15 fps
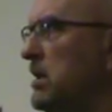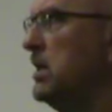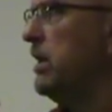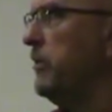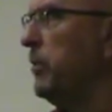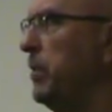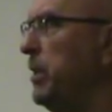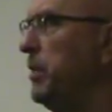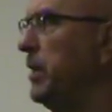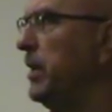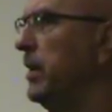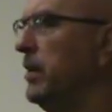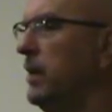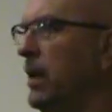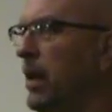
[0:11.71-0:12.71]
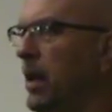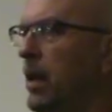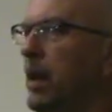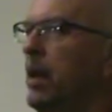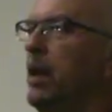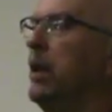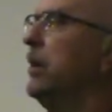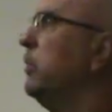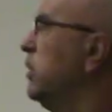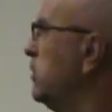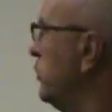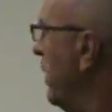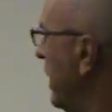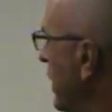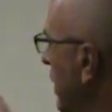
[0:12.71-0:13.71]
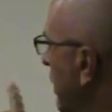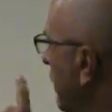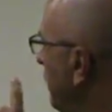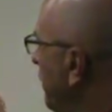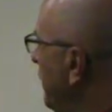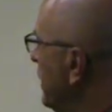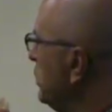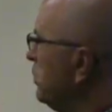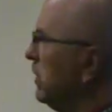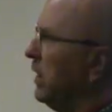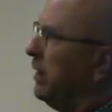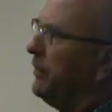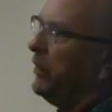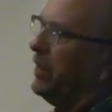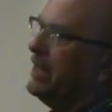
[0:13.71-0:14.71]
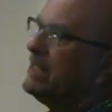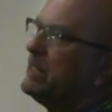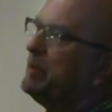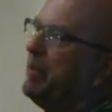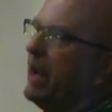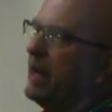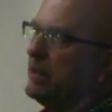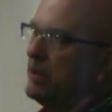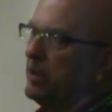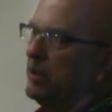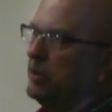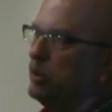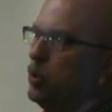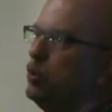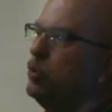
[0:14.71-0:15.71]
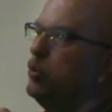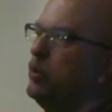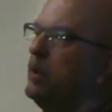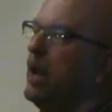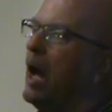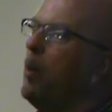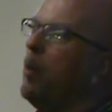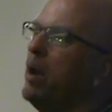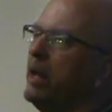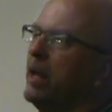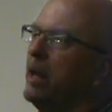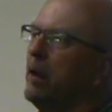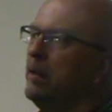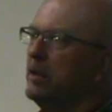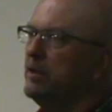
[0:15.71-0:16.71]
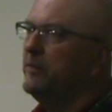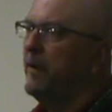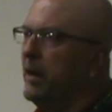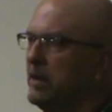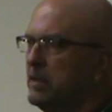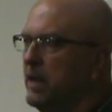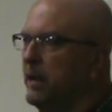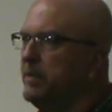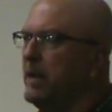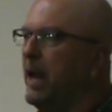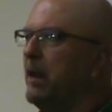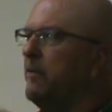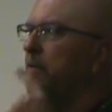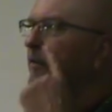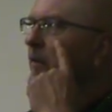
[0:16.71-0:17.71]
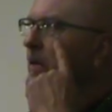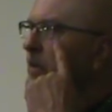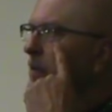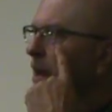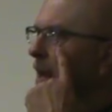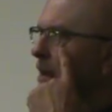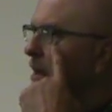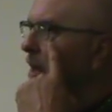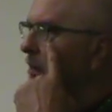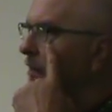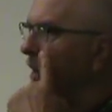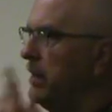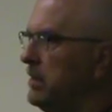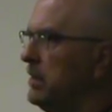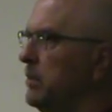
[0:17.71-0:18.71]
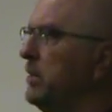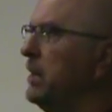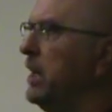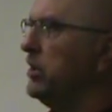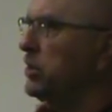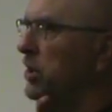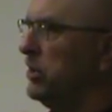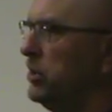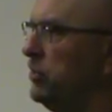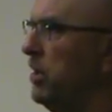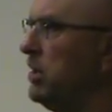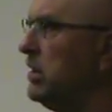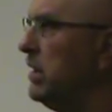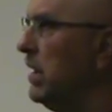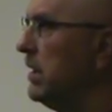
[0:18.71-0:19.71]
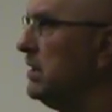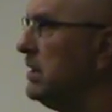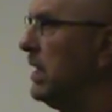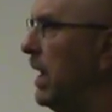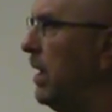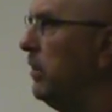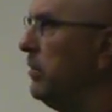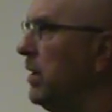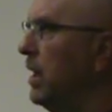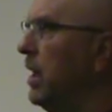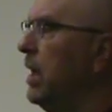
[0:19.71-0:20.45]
several people here. We're training visually for inspectors who do not want to get on these fire escapes, how to visually identify something that's structurally unsound